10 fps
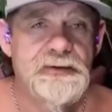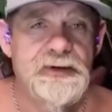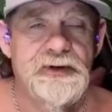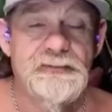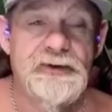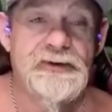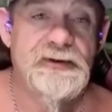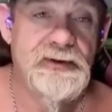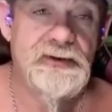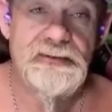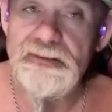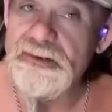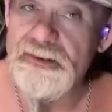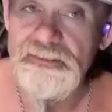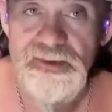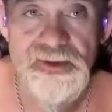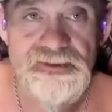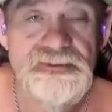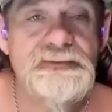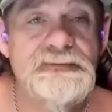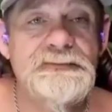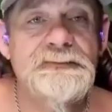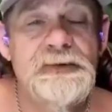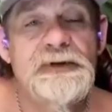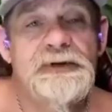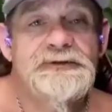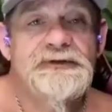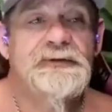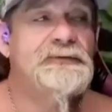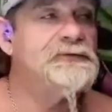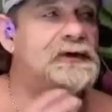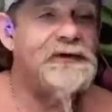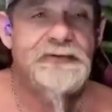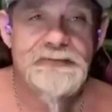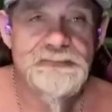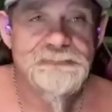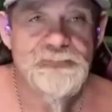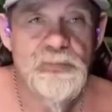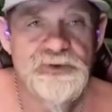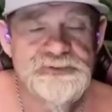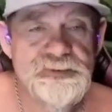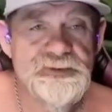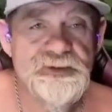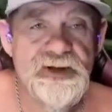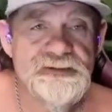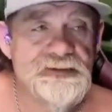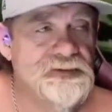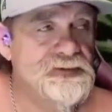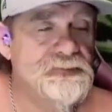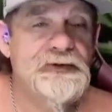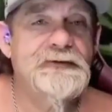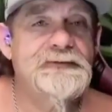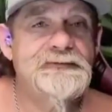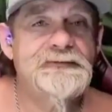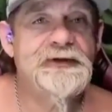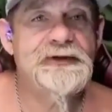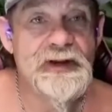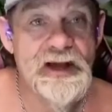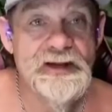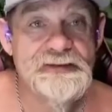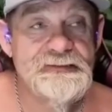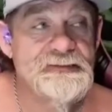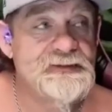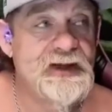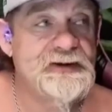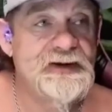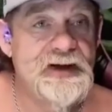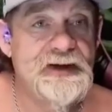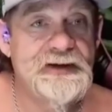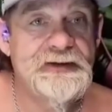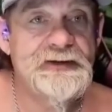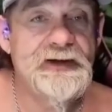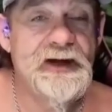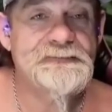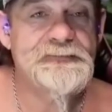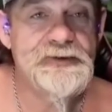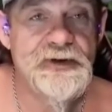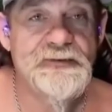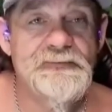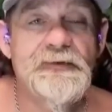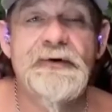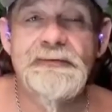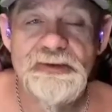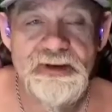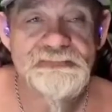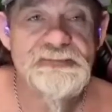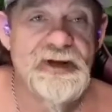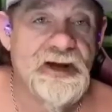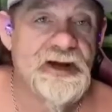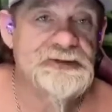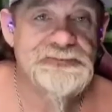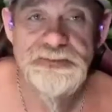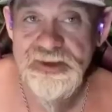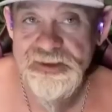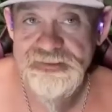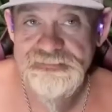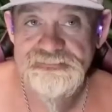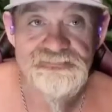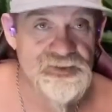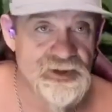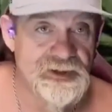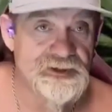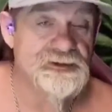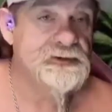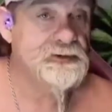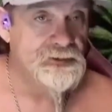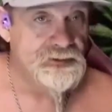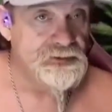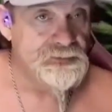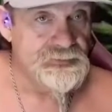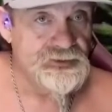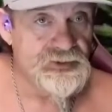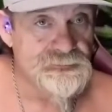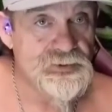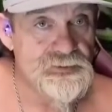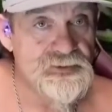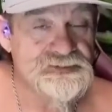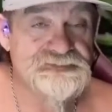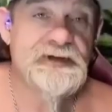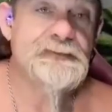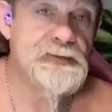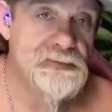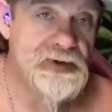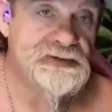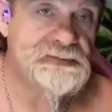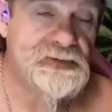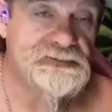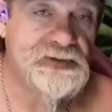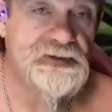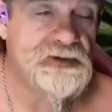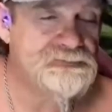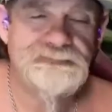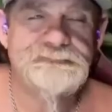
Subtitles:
And I'm like, oh wow, okay, cool. So we spend the night there. Well, the night that day after we got off work, we gave them cash. We ate, drank. Man, got pretty messed up. We went back to the motel.